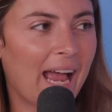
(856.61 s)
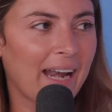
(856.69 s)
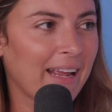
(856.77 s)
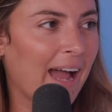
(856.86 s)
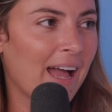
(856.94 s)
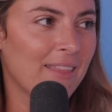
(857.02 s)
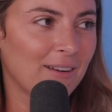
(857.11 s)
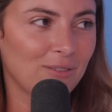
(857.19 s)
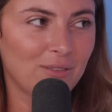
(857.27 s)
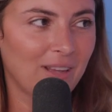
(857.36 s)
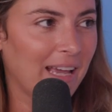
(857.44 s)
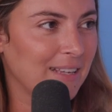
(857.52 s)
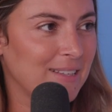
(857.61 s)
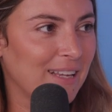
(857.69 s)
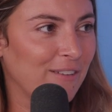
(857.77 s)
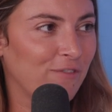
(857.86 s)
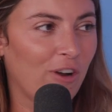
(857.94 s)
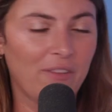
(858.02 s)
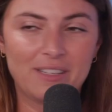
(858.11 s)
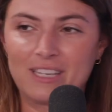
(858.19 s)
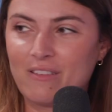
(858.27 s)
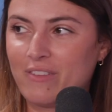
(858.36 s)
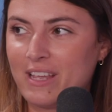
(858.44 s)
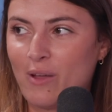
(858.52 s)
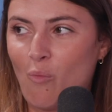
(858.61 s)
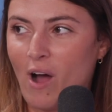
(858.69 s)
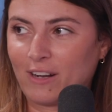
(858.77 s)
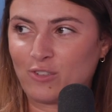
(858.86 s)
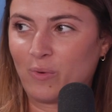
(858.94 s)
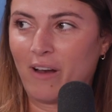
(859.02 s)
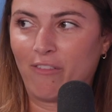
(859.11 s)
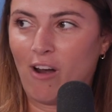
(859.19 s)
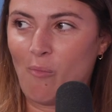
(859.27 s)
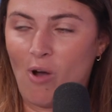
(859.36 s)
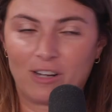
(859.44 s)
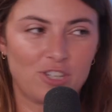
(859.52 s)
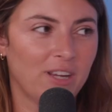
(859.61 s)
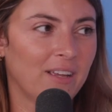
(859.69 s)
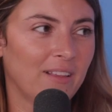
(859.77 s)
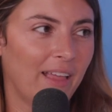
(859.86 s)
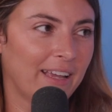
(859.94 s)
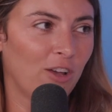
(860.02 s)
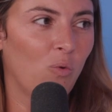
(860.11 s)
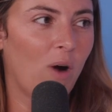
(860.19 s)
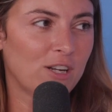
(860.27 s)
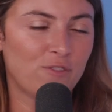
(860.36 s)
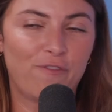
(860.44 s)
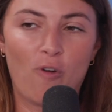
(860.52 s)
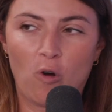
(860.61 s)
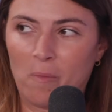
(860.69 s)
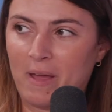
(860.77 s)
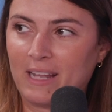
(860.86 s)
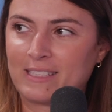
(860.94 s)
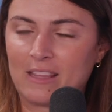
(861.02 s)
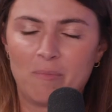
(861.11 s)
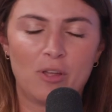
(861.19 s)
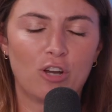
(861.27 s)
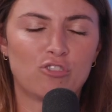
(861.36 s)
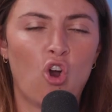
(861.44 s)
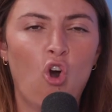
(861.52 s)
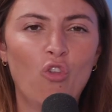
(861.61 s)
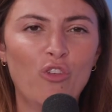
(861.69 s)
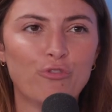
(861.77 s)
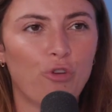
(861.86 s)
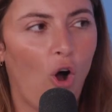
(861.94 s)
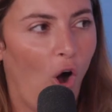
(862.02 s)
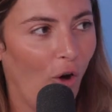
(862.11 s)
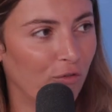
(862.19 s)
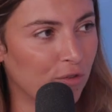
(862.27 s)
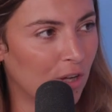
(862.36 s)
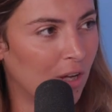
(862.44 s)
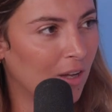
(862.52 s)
the kind of guy that'll like sit in front of the T V and watch whatever I'm watching. Like he'll watch four minutes and then be like, turn this off.